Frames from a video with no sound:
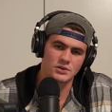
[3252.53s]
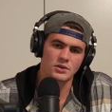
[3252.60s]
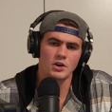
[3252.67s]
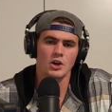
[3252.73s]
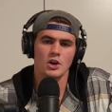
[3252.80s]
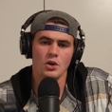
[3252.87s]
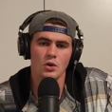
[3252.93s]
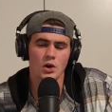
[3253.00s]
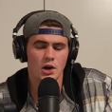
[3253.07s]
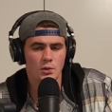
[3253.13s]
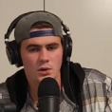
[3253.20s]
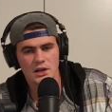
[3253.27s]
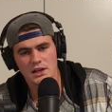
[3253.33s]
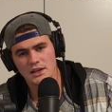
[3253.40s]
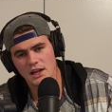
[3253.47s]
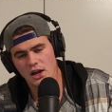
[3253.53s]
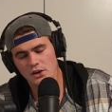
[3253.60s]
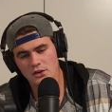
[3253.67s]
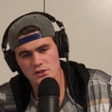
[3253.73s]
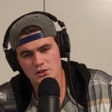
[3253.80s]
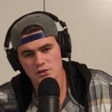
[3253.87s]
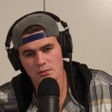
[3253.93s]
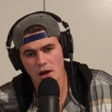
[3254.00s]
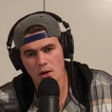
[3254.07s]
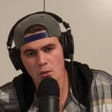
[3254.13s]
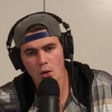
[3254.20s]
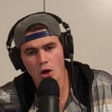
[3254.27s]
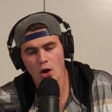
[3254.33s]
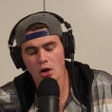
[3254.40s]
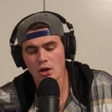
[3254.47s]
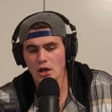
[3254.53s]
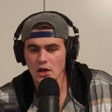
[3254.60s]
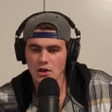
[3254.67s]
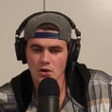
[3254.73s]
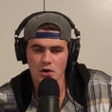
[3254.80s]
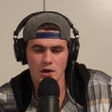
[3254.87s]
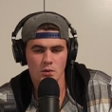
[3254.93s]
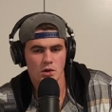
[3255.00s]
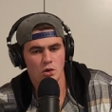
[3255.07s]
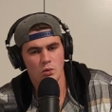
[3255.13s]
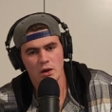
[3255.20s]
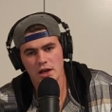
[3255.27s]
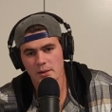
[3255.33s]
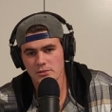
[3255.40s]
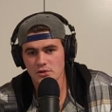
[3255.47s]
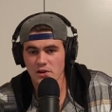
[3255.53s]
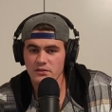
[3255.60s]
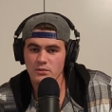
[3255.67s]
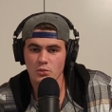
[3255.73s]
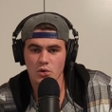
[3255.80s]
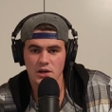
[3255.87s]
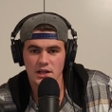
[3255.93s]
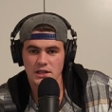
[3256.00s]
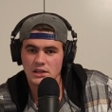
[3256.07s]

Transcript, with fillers: or "I want to nail you to my wall," or "I want to wake up to you every morning,"